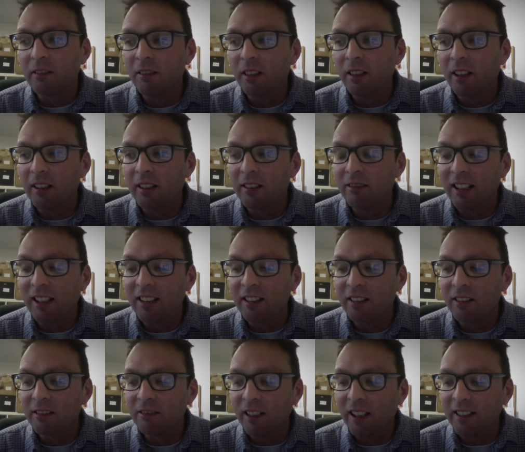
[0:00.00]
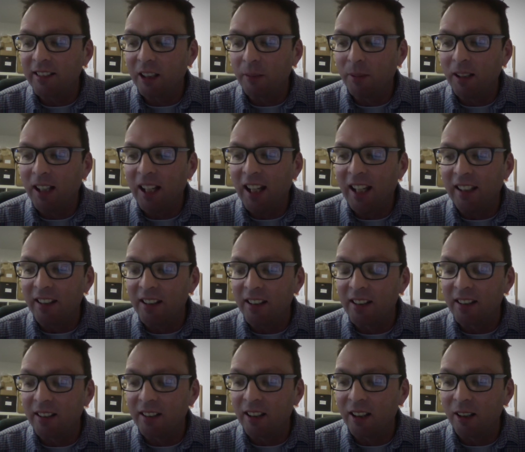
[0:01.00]
uh, tra- tragic plays
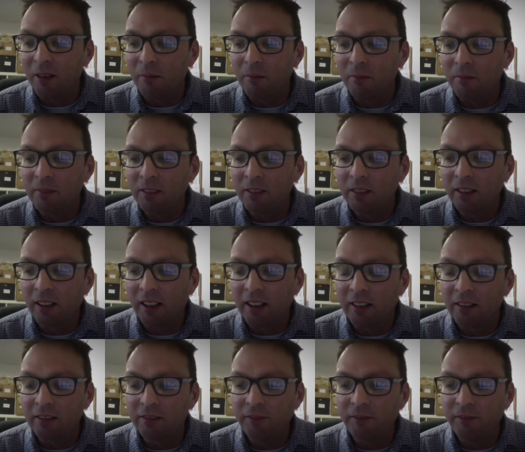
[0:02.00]
um like